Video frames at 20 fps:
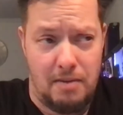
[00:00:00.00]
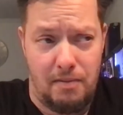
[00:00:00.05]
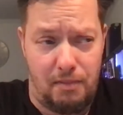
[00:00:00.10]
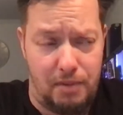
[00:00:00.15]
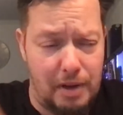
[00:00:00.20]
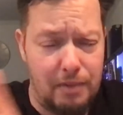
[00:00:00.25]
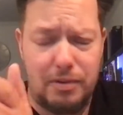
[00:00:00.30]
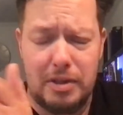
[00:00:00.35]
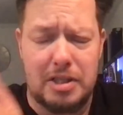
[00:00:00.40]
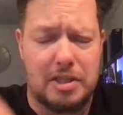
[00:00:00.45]

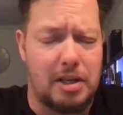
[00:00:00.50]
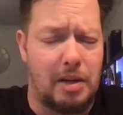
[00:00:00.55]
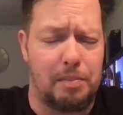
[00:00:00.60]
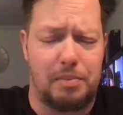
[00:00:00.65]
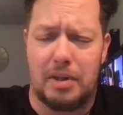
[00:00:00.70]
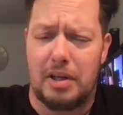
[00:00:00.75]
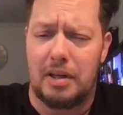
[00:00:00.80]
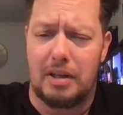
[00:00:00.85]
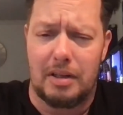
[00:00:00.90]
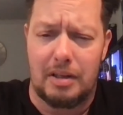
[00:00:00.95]

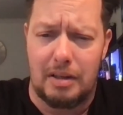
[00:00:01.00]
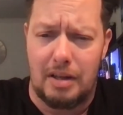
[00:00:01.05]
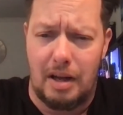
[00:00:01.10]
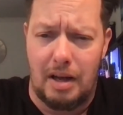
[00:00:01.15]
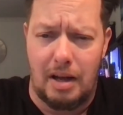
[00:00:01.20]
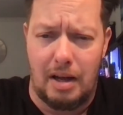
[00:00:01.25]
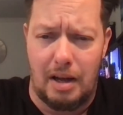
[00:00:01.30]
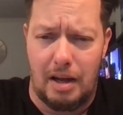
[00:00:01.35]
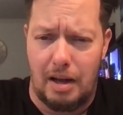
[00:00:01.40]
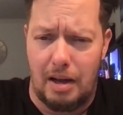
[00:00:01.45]
50-something
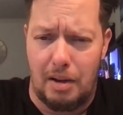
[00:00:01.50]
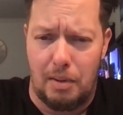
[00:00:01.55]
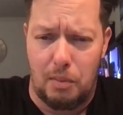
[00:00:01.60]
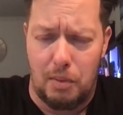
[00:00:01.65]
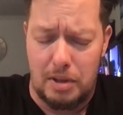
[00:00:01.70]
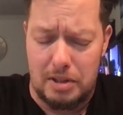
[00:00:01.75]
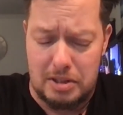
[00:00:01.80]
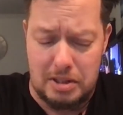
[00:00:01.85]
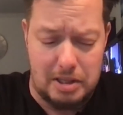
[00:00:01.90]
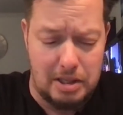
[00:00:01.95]

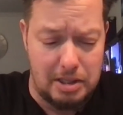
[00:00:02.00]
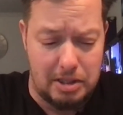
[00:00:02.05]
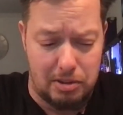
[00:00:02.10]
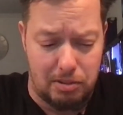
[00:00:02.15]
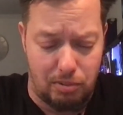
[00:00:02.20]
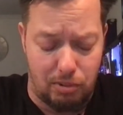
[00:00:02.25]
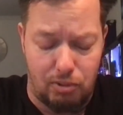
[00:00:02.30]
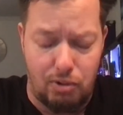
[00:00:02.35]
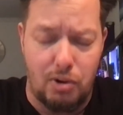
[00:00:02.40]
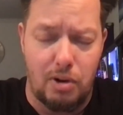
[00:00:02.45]
was his
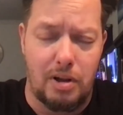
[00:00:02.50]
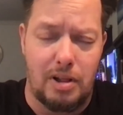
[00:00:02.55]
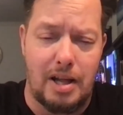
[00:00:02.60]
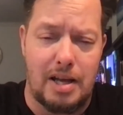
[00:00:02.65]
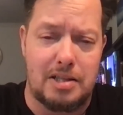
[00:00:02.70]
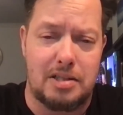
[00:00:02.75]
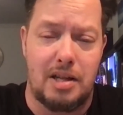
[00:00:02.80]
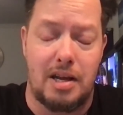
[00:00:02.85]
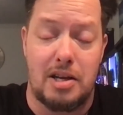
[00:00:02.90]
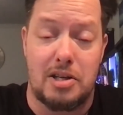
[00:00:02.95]
recruiting
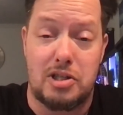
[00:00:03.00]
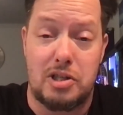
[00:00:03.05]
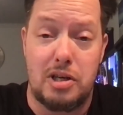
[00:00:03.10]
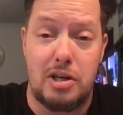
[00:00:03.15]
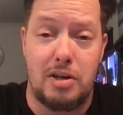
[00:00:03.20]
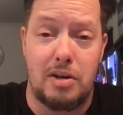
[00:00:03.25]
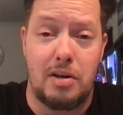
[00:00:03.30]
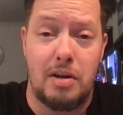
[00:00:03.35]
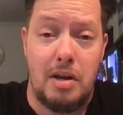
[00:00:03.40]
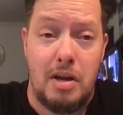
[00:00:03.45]
class last
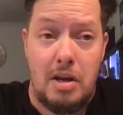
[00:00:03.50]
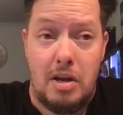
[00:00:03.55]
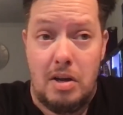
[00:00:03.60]
year,